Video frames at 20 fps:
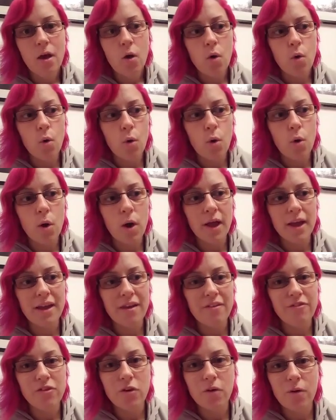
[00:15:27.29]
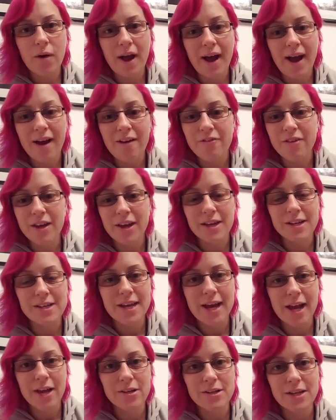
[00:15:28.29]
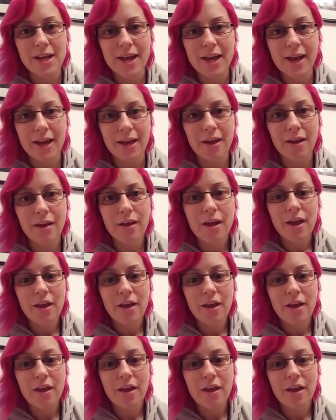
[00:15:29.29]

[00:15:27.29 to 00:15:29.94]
or if you're having a down day,